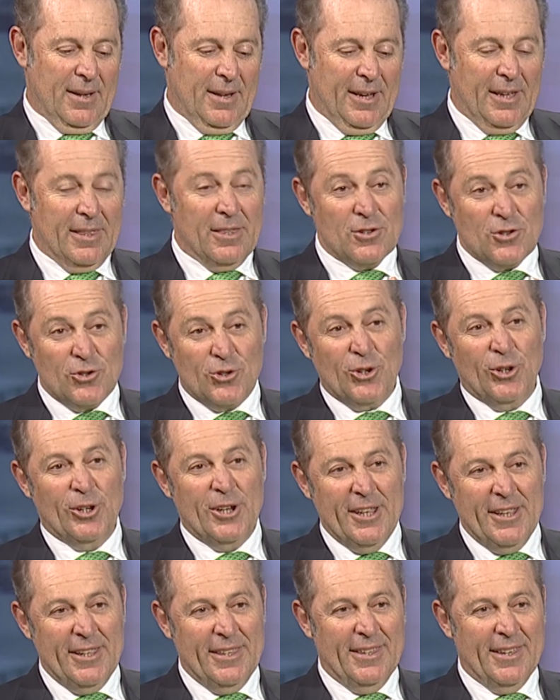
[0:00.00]
and
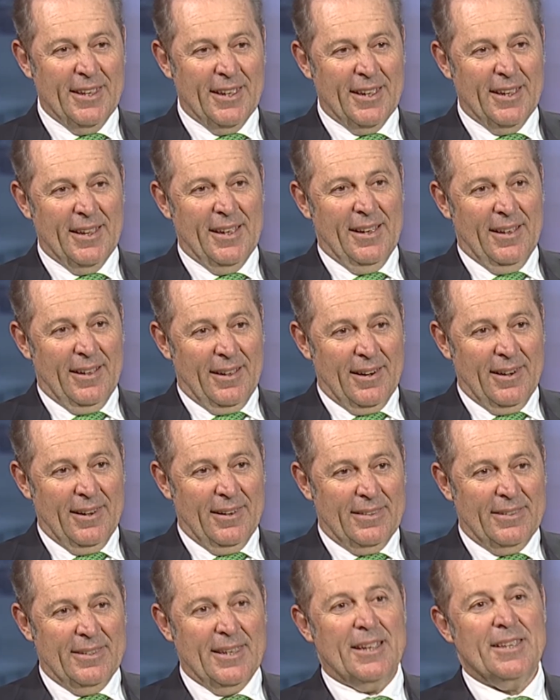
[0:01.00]
solid
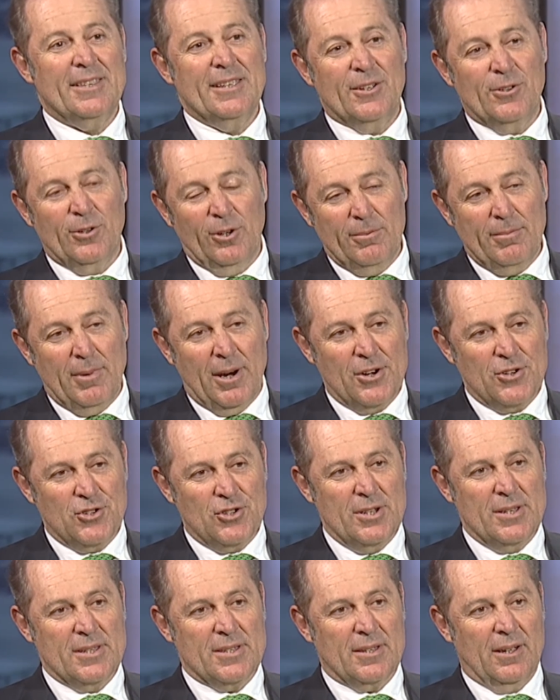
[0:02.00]
technical
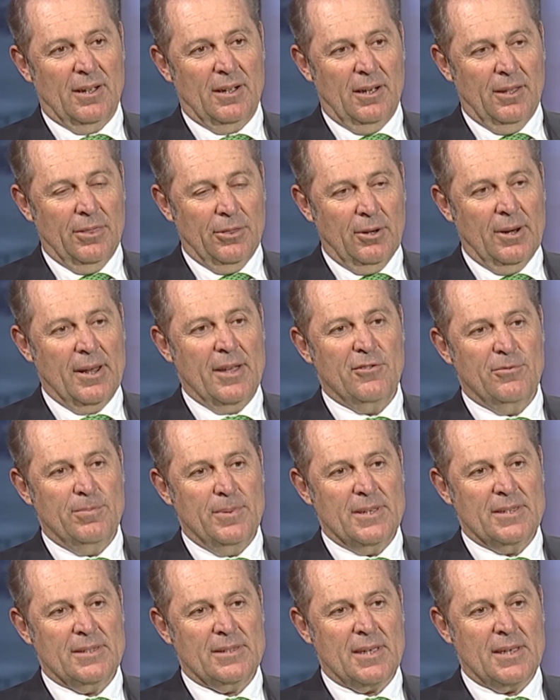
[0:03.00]
margins on the life
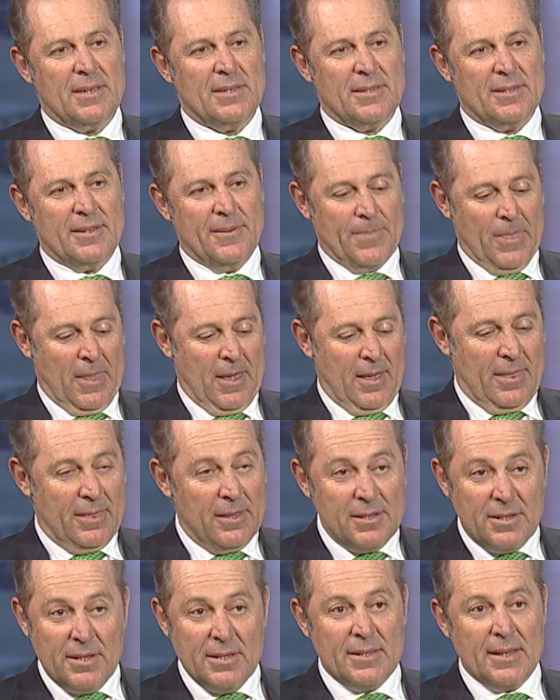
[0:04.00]
business.
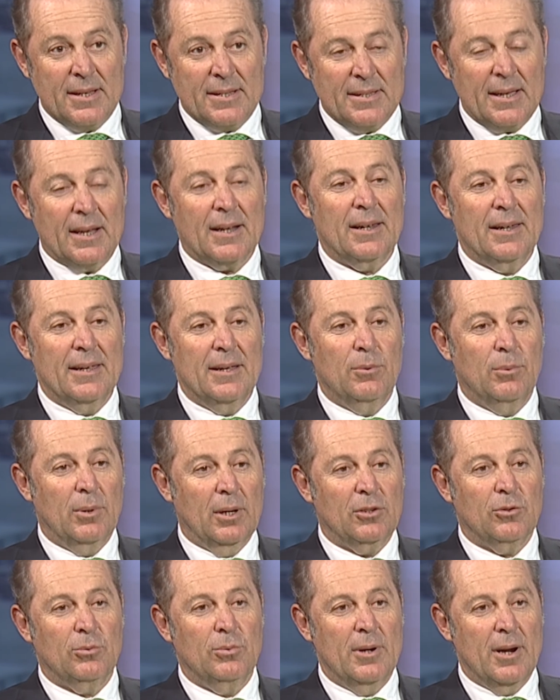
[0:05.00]
This is exactly
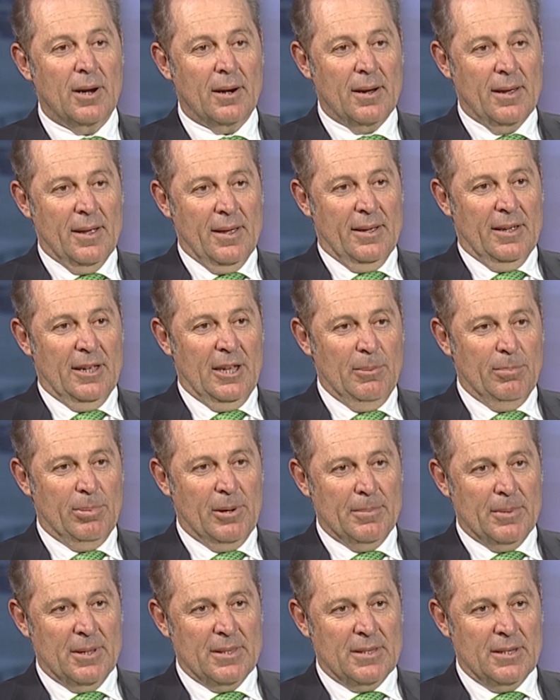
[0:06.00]
what we are
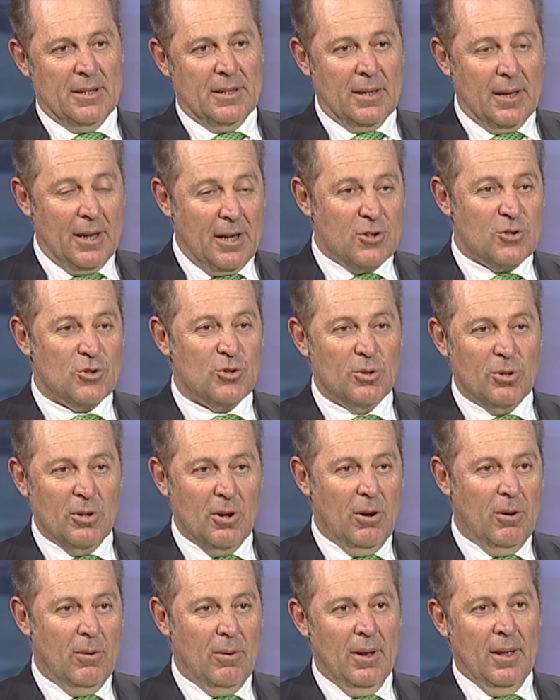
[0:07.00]
implementing. As you
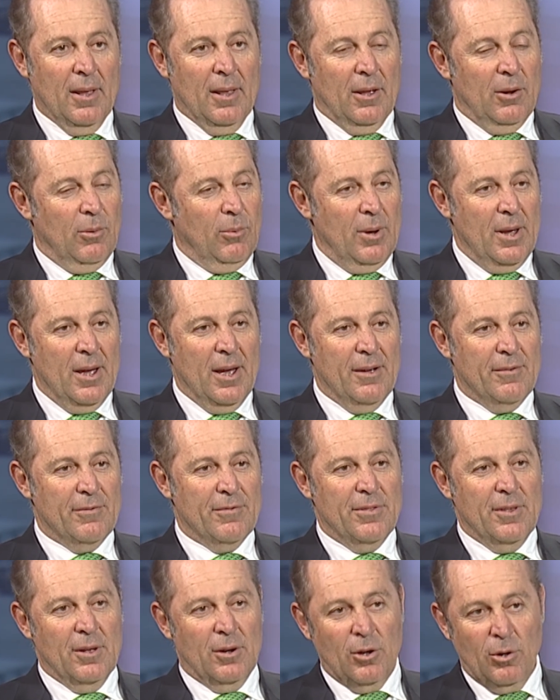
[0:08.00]
know, we
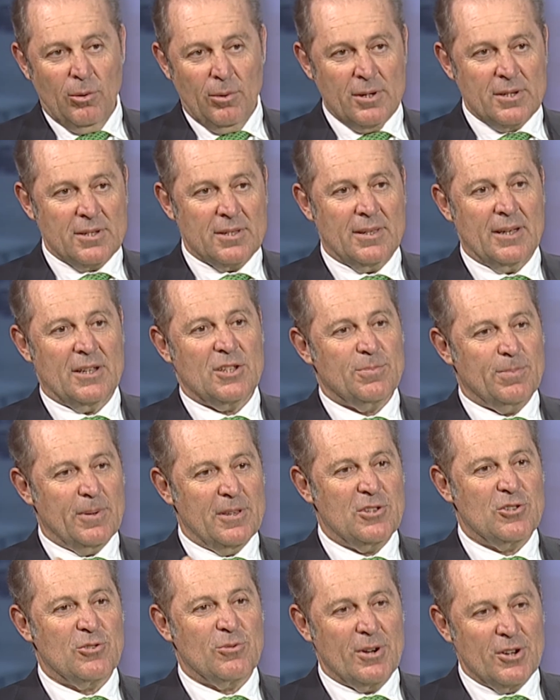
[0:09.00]
have the lowest
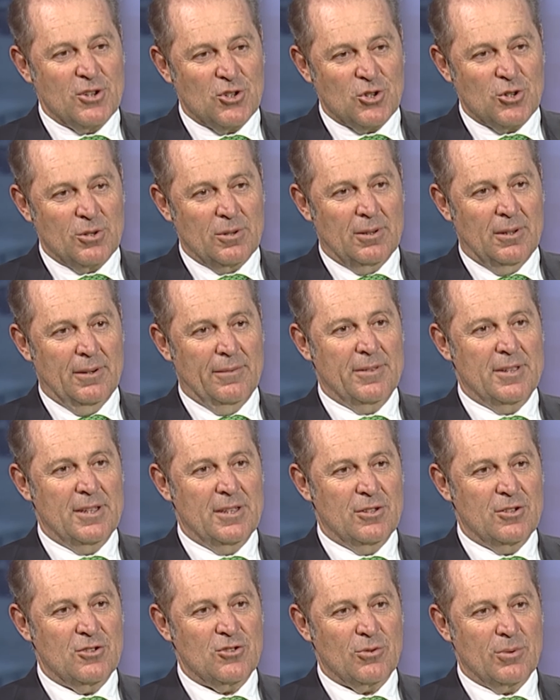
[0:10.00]
expense ratio of the
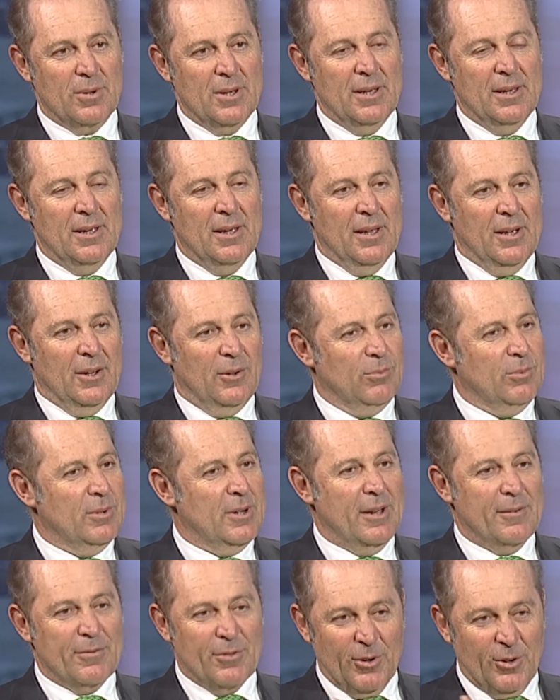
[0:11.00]
industry,
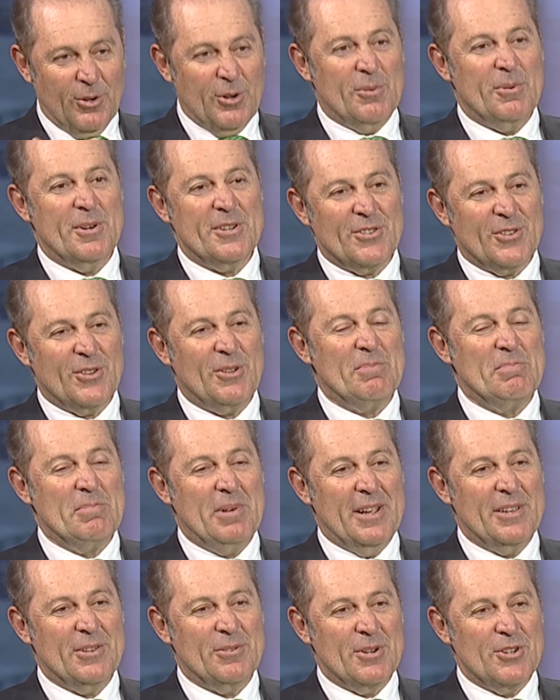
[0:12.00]
we have the lowest
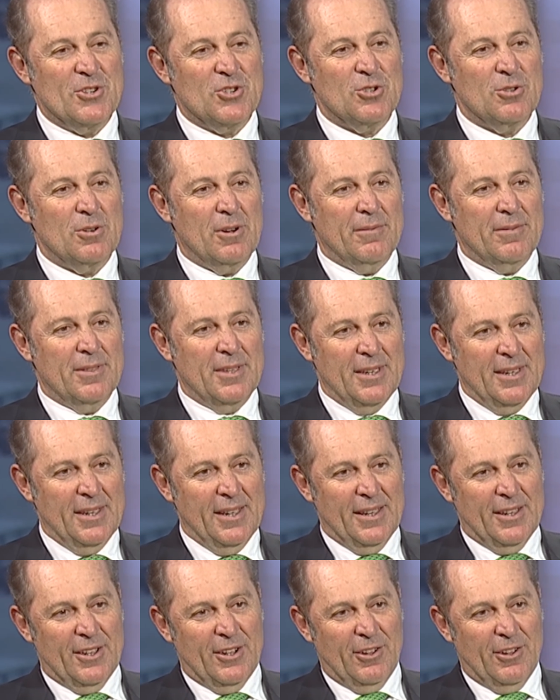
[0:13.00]
combined ratio of the